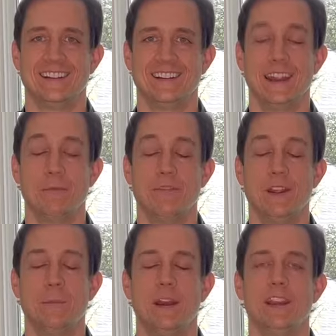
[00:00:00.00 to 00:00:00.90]
Ham
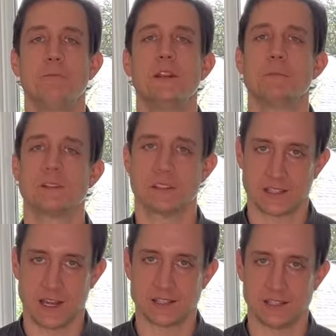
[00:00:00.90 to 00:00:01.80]
fam, I have been
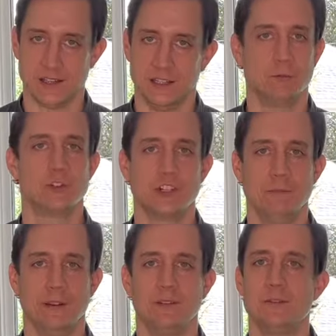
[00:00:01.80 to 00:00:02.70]
obsessed lately with sheet
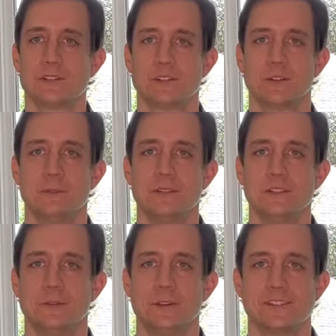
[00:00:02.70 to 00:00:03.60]
pan. That was a little creepy
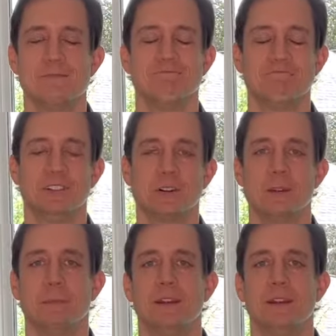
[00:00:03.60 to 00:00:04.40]
too, wasn't it? A little creepy.